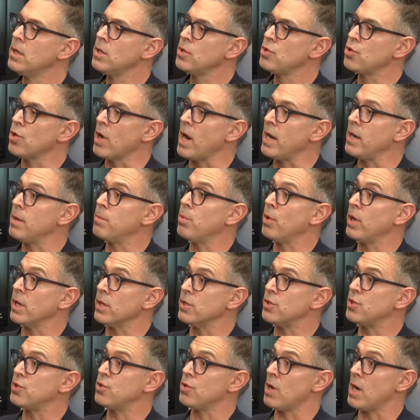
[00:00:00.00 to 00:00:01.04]
trying to bring
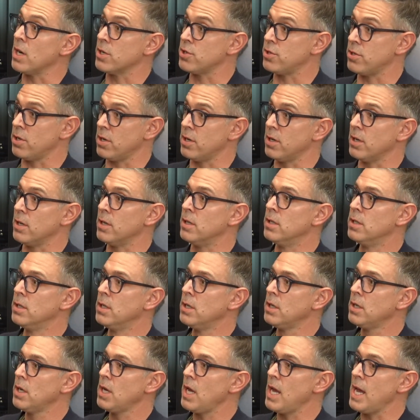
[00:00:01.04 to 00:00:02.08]
structure
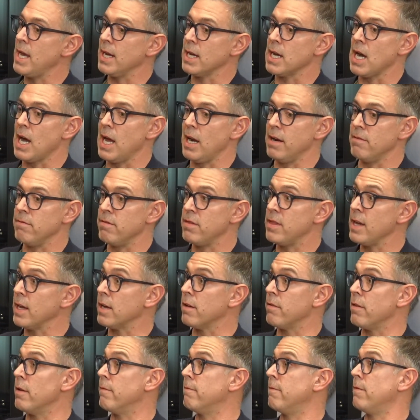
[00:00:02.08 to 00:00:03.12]
and kind of think
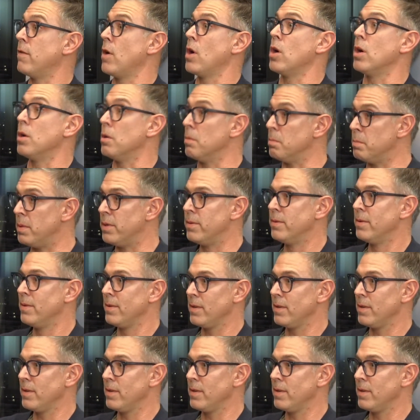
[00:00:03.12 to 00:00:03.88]
of the verb,